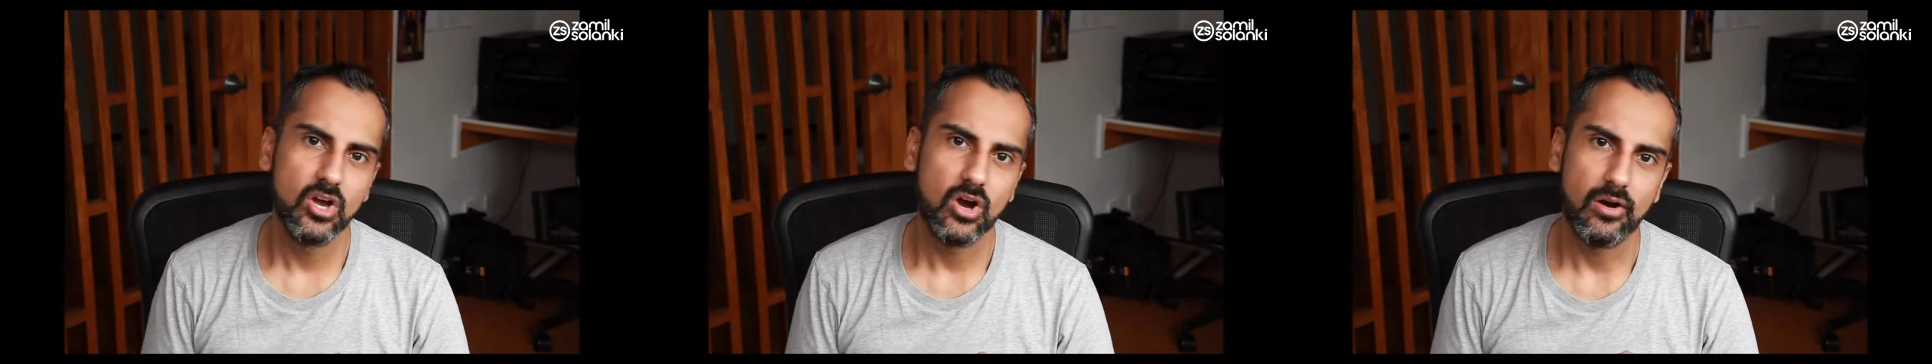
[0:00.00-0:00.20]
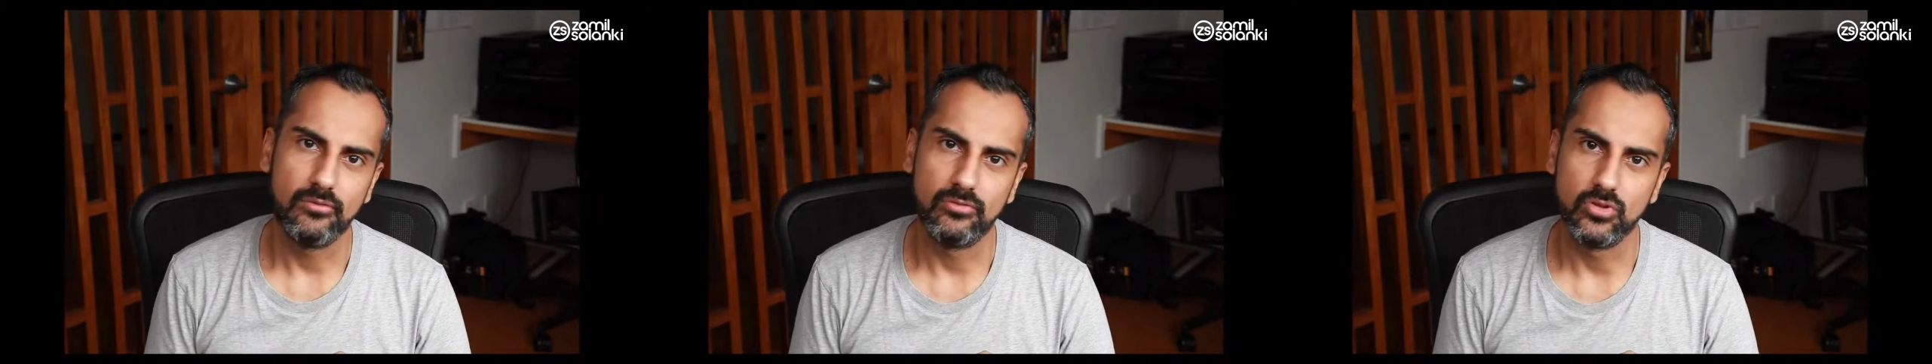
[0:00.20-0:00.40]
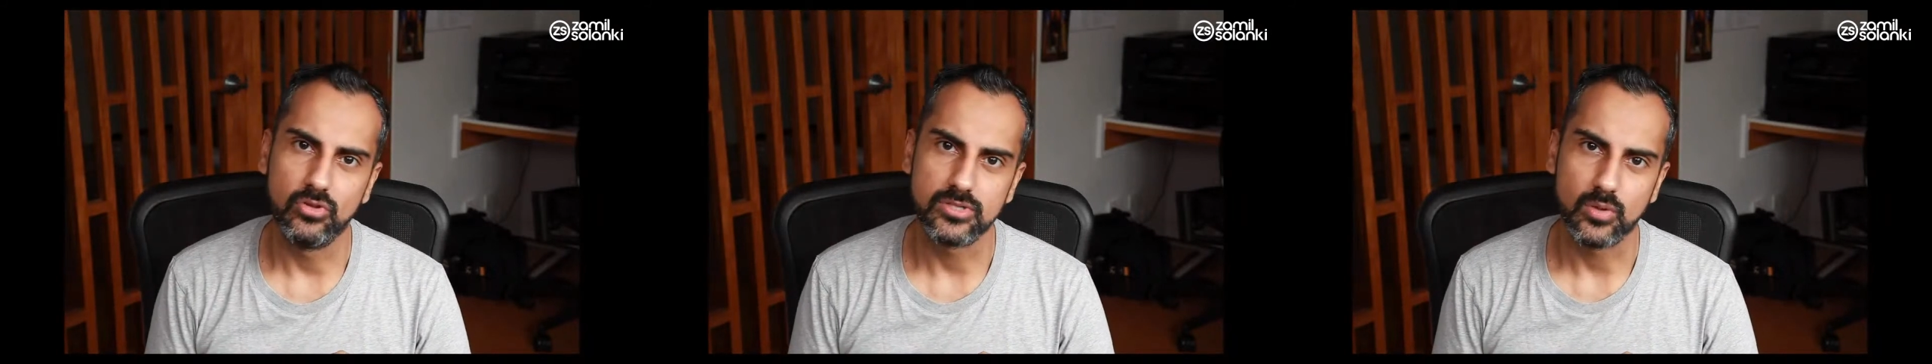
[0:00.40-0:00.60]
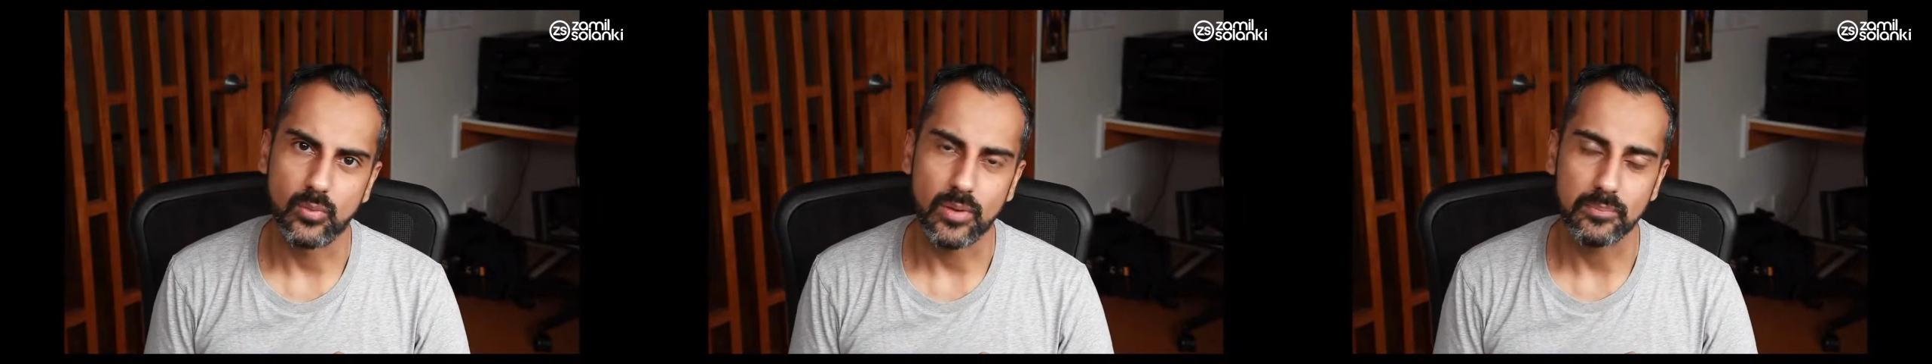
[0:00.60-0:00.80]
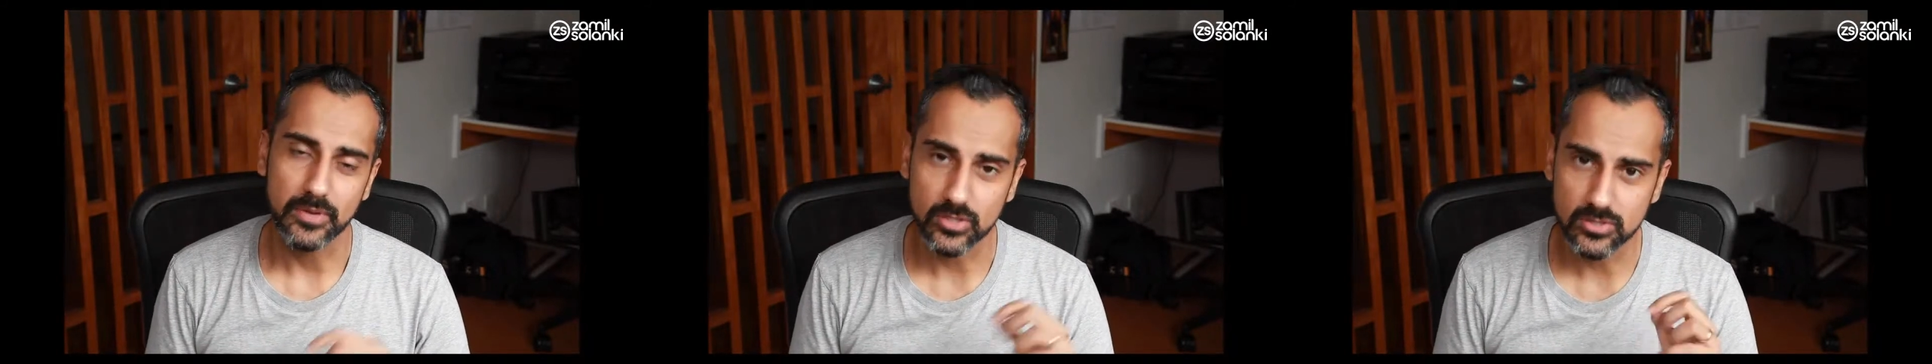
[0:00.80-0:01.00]
of losing
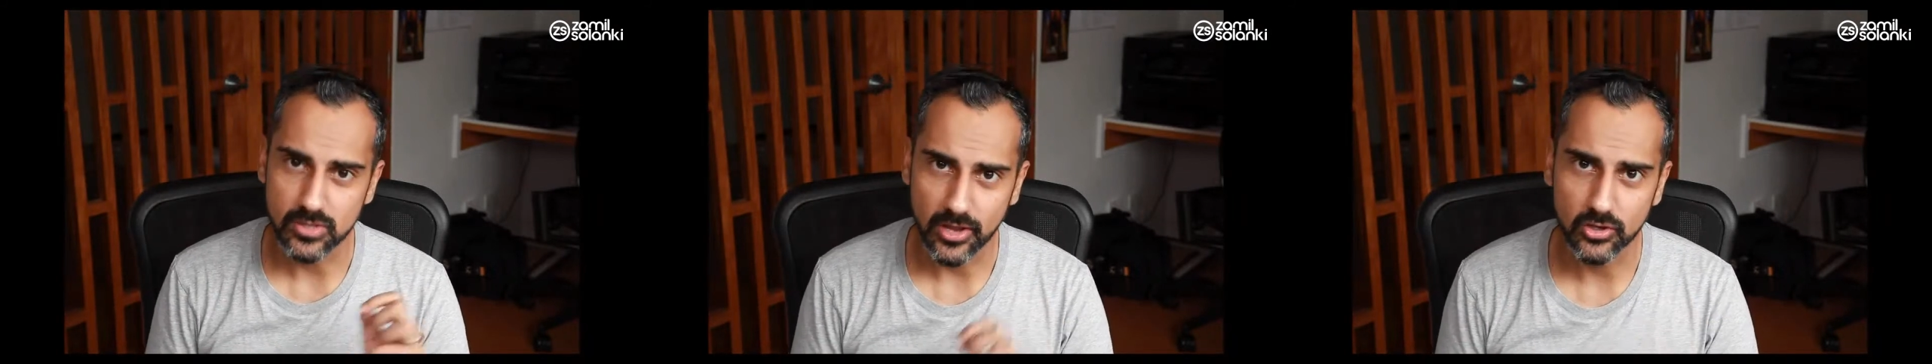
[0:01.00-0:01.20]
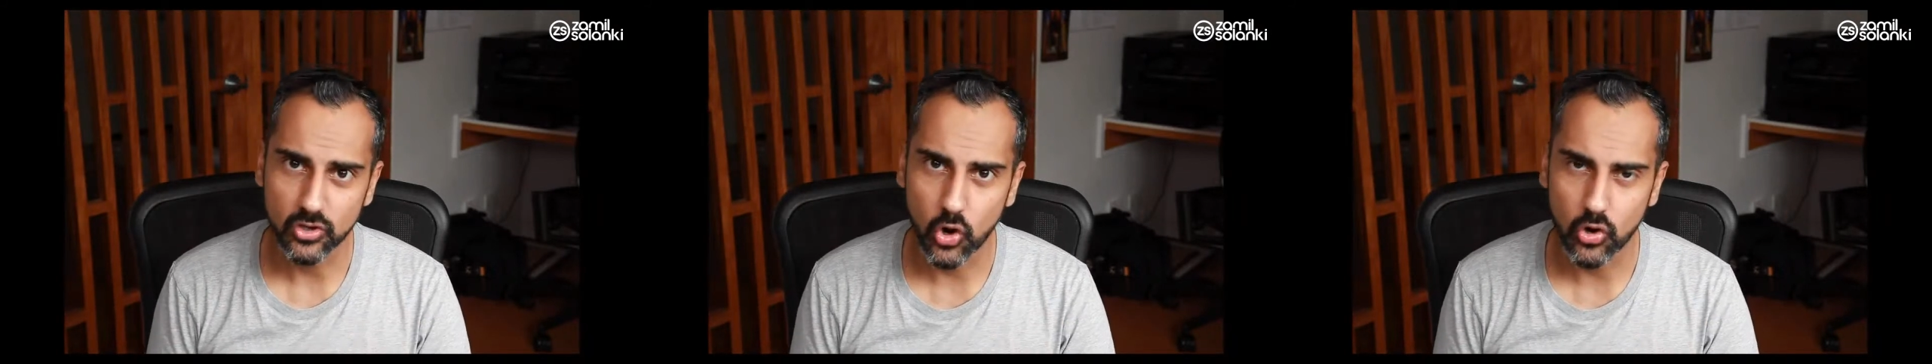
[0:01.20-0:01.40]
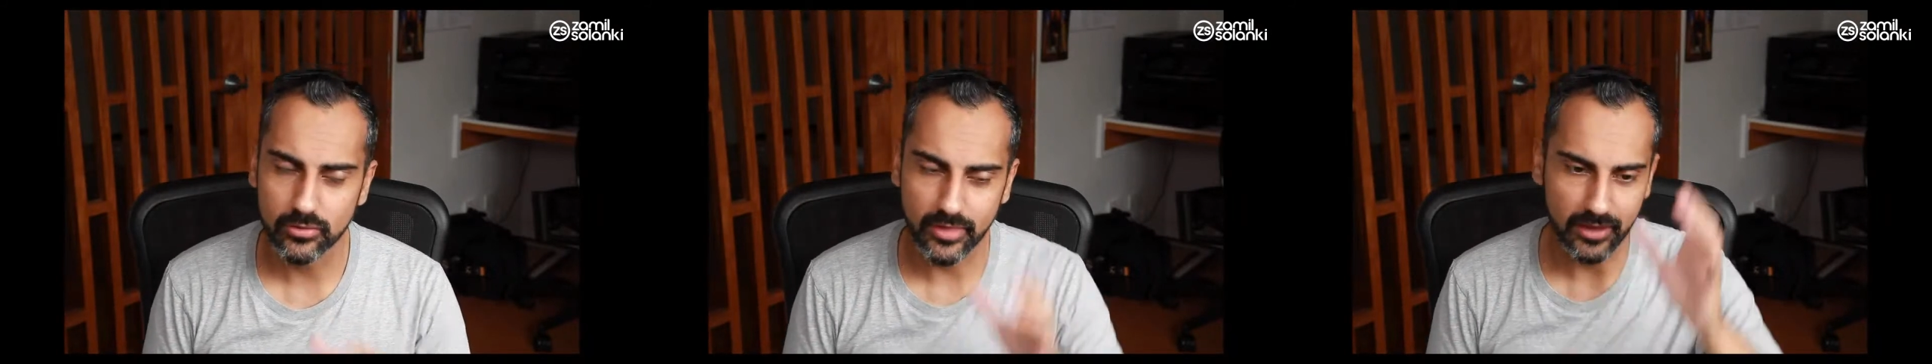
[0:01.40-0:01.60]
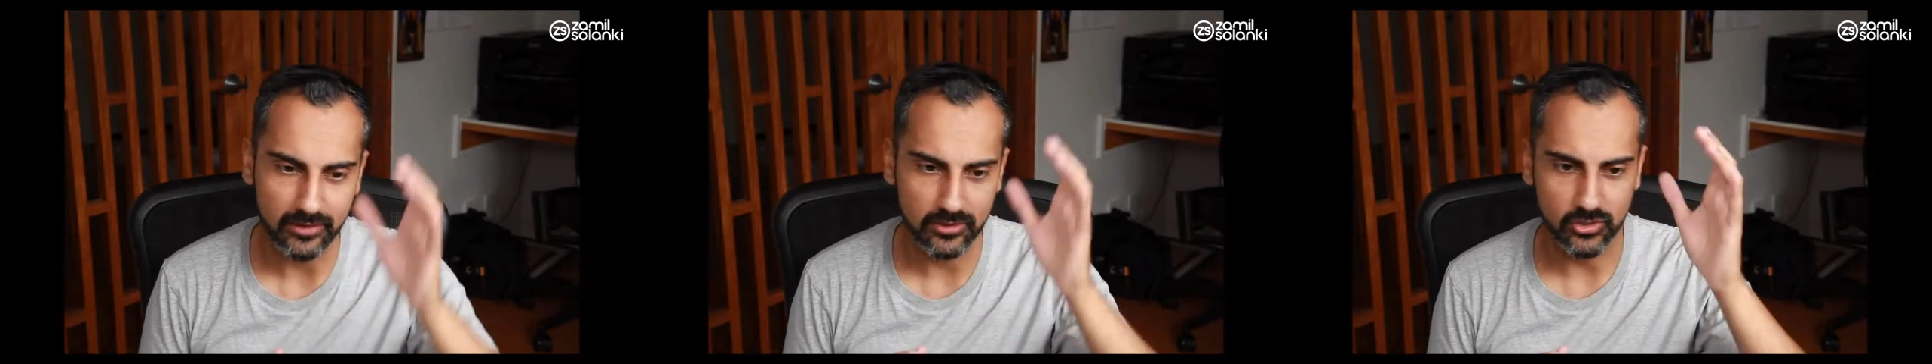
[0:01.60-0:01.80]
weight, because I know that,